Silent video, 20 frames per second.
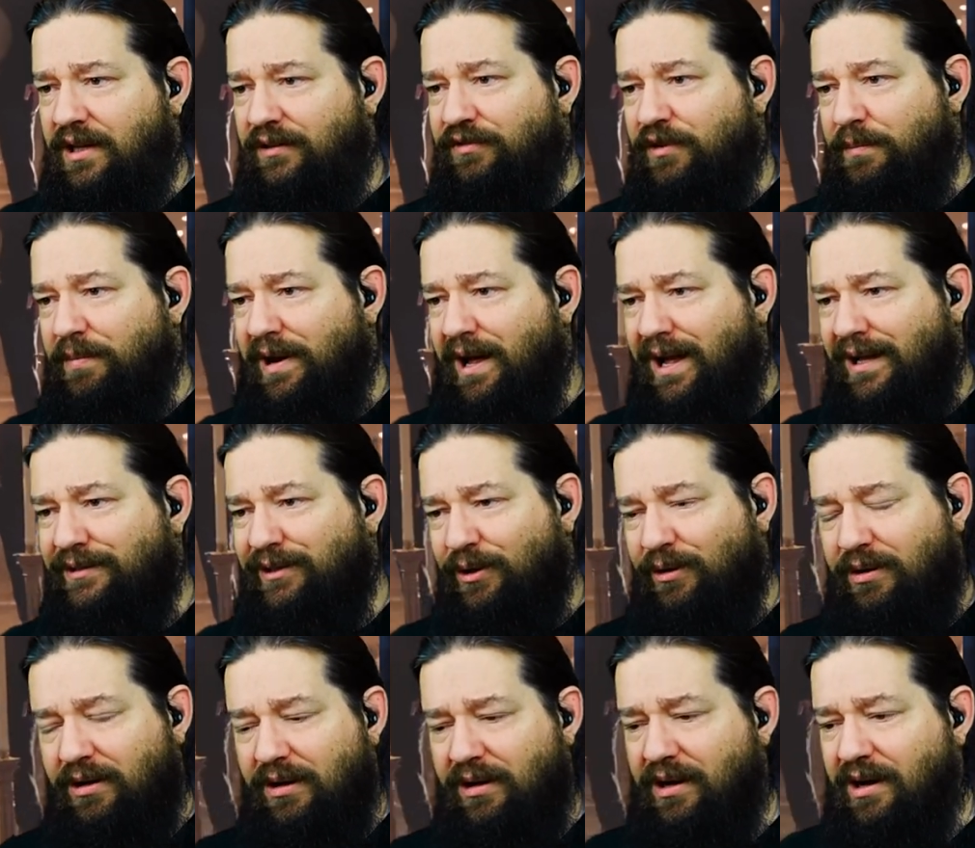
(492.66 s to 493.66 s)
The
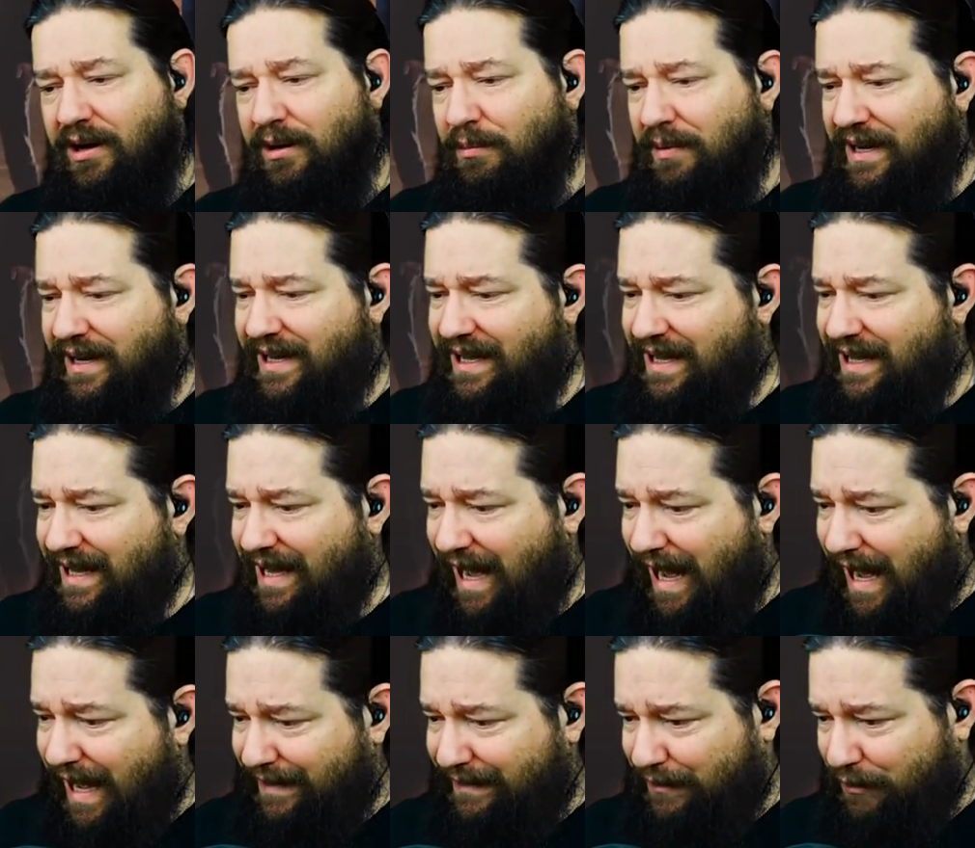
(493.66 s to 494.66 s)
vibrato. Oh my
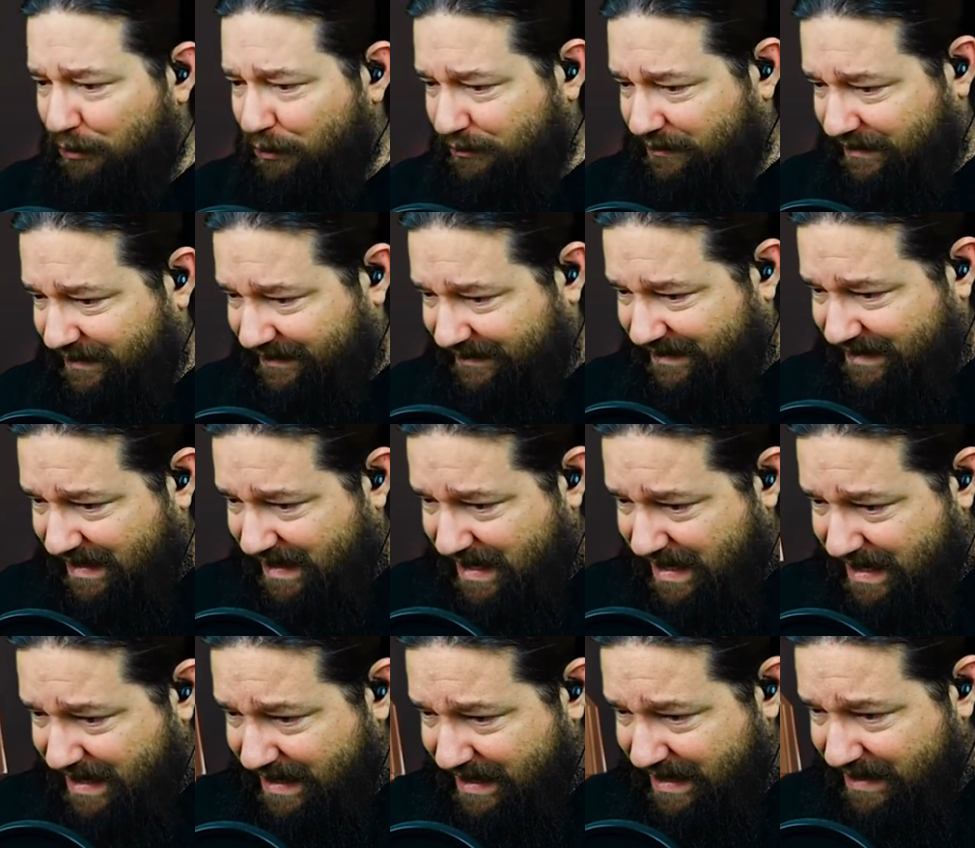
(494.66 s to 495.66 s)
god, dude, this
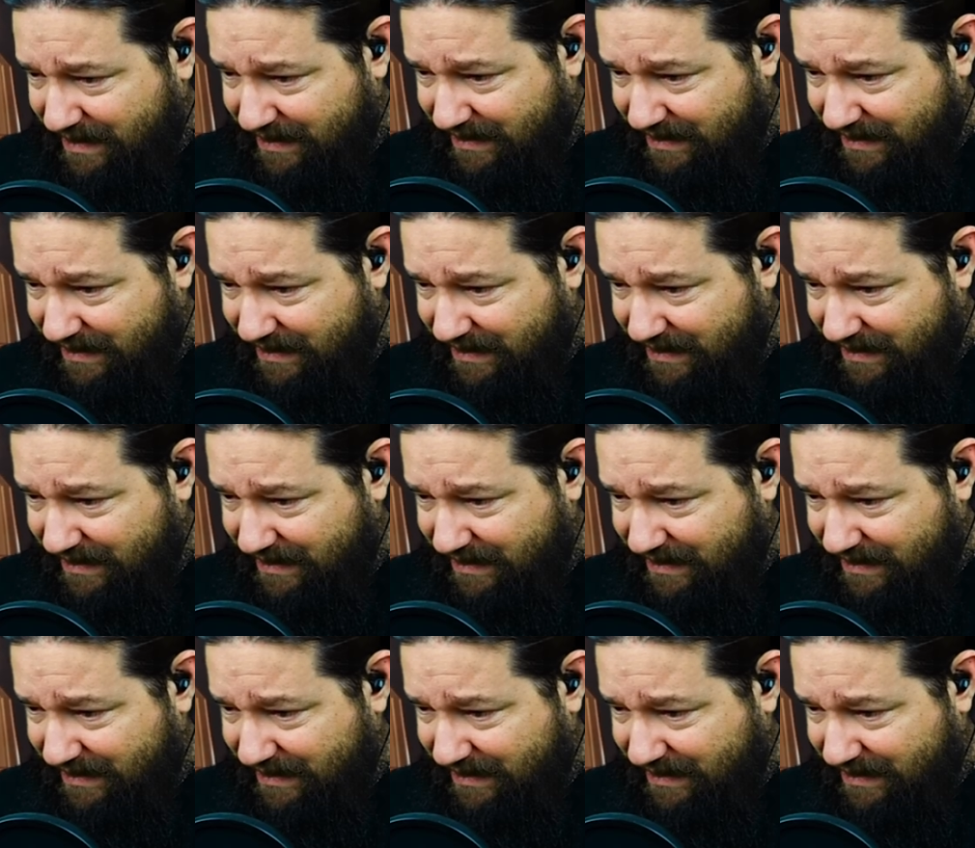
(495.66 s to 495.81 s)
guy.